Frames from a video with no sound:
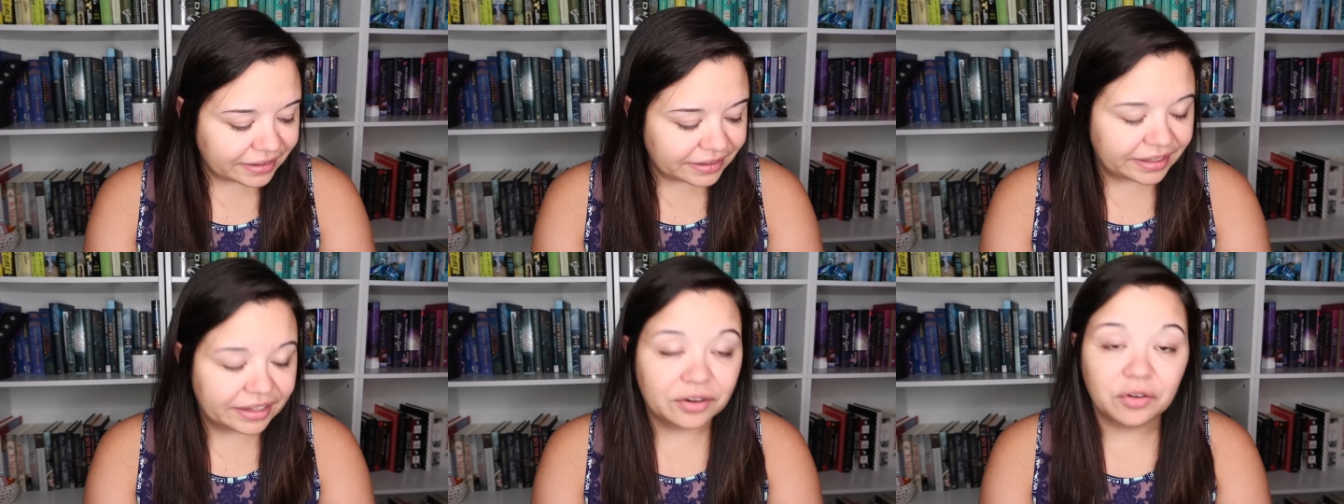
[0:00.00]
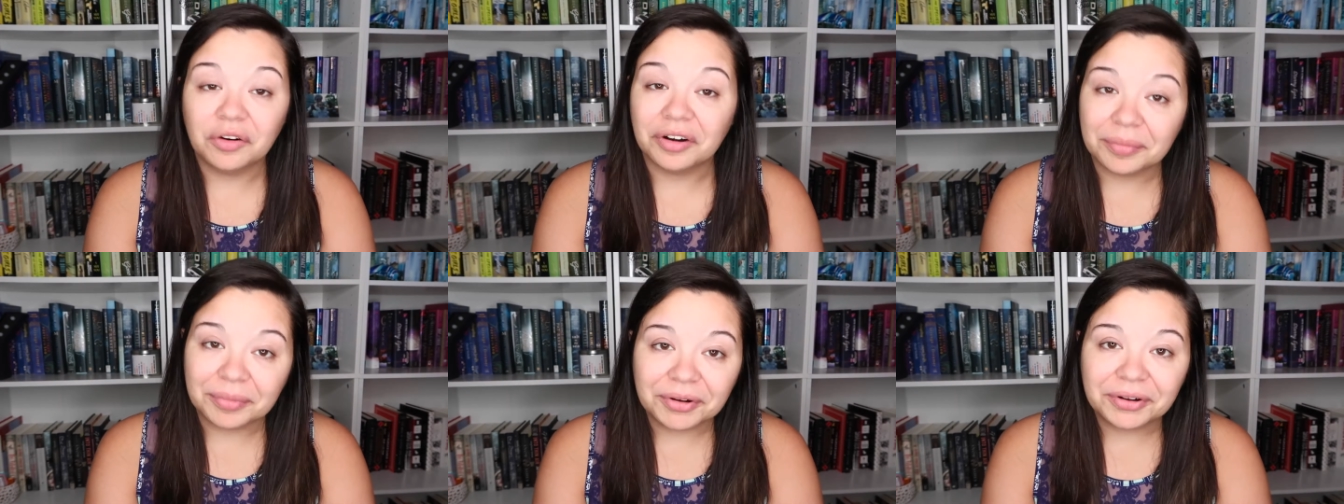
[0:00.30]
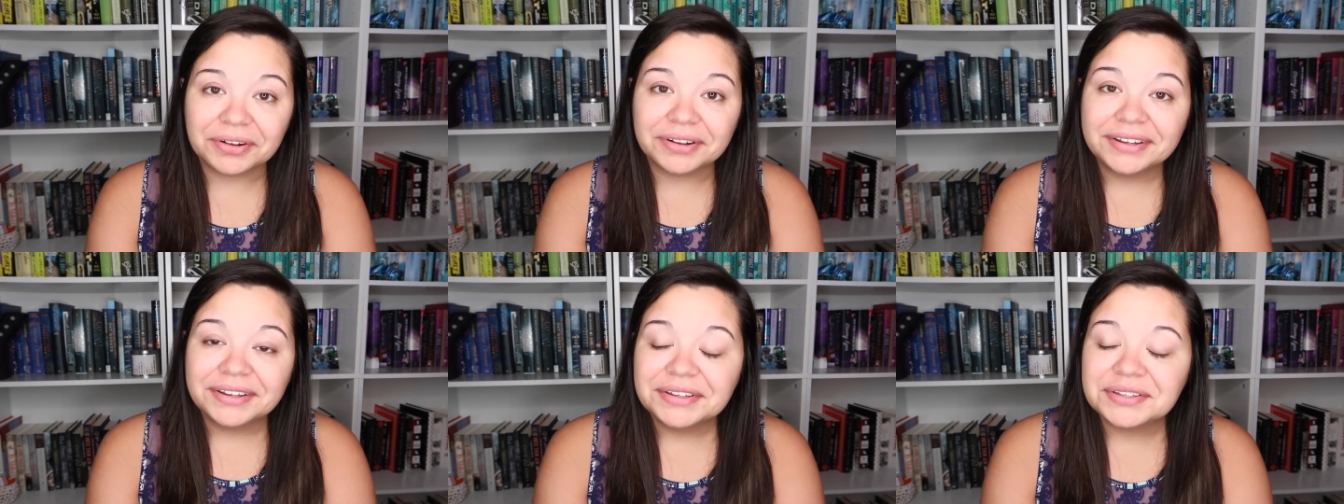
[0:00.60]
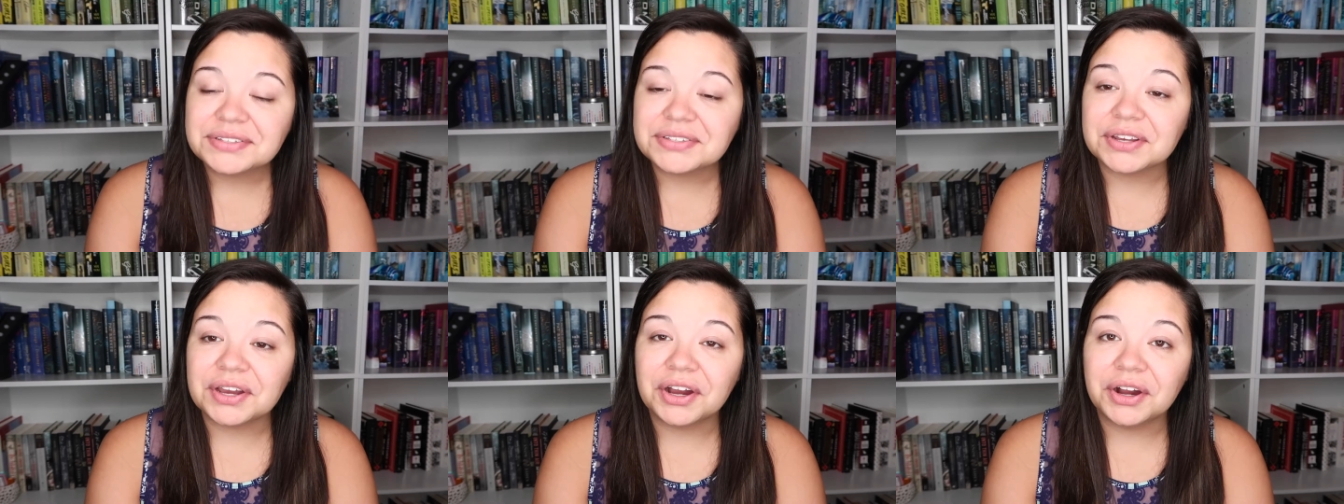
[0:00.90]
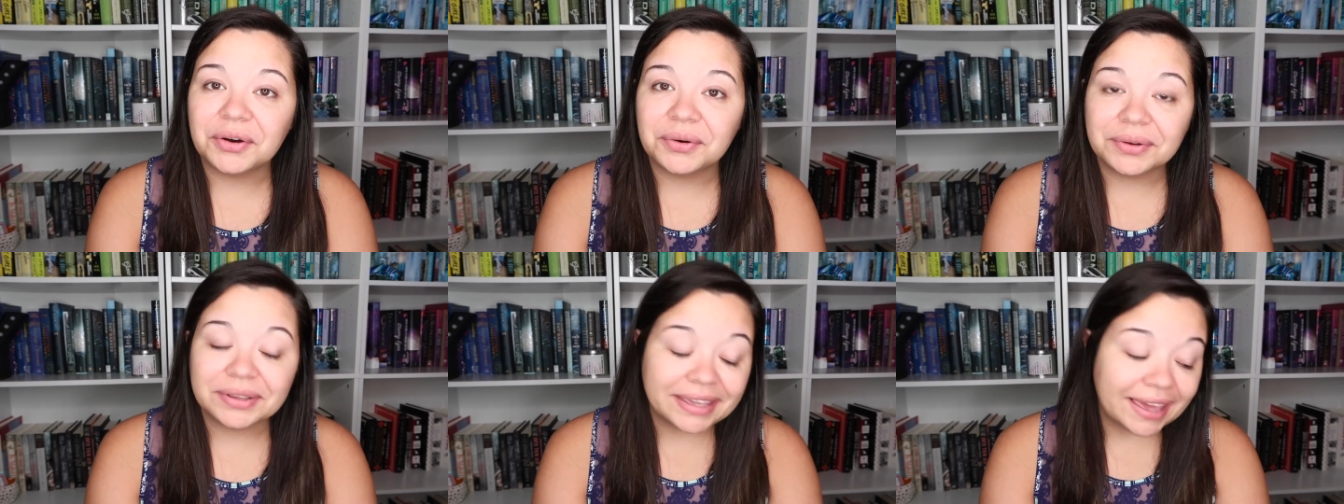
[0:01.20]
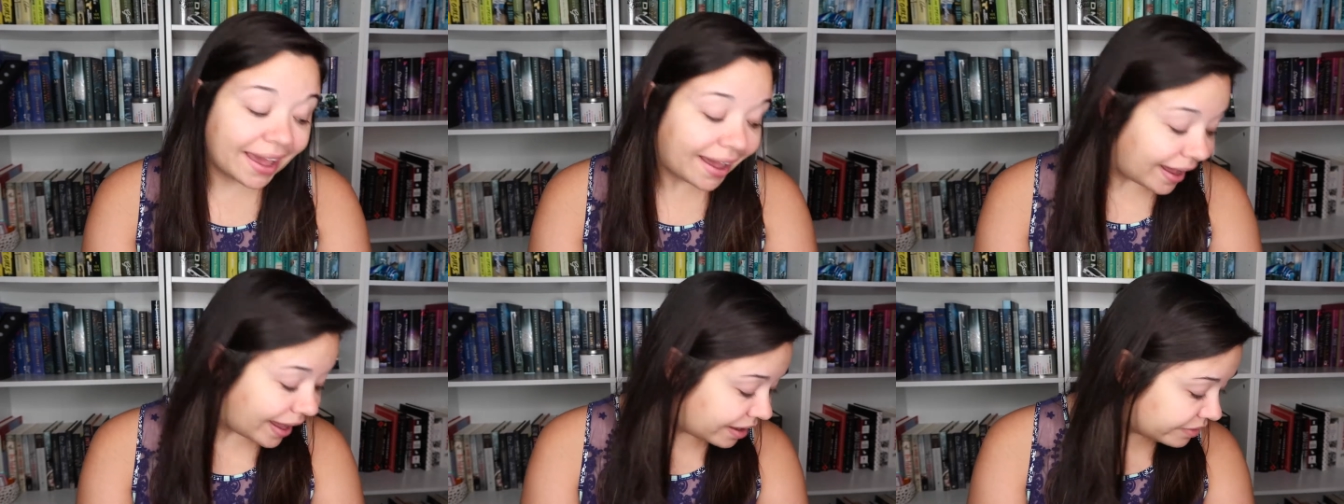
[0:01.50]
normal. So yeah,